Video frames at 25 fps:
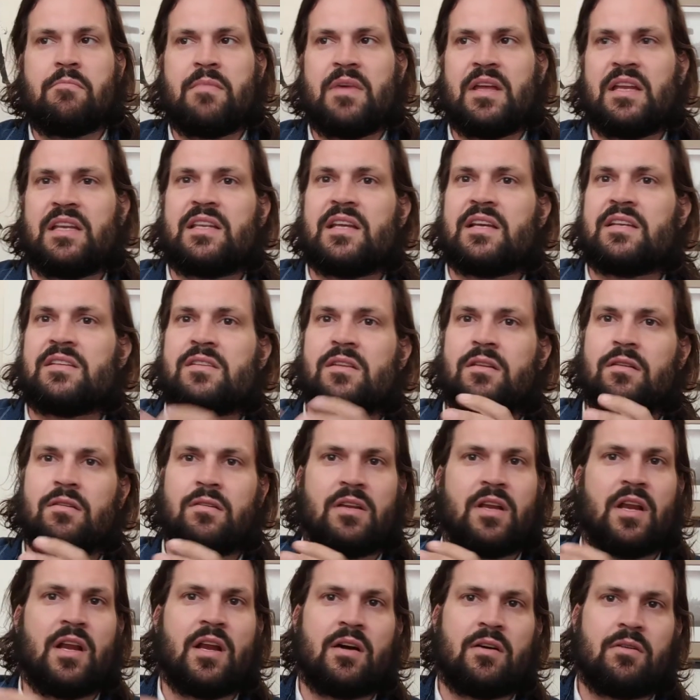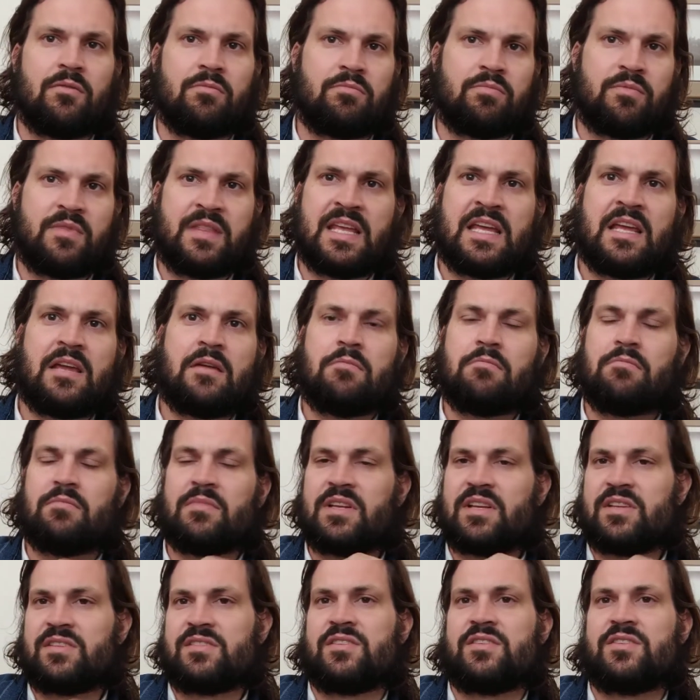it doesn't, theme
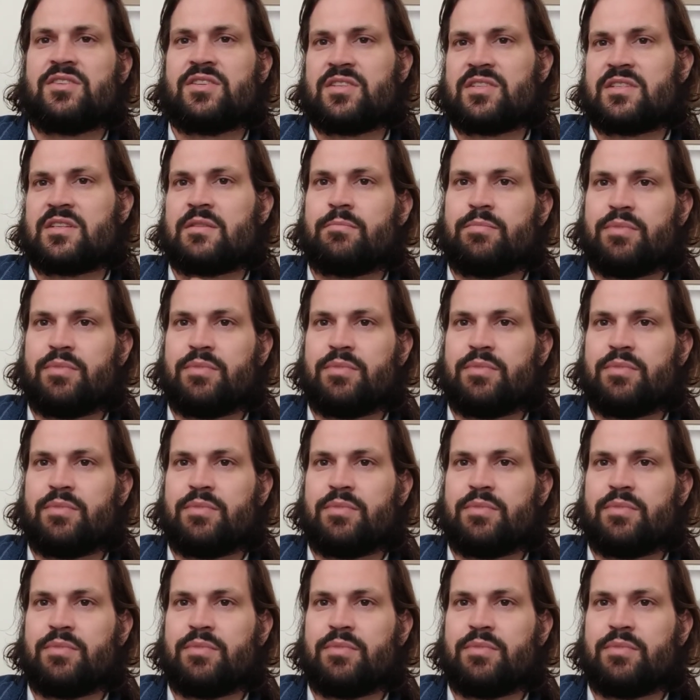doesn't just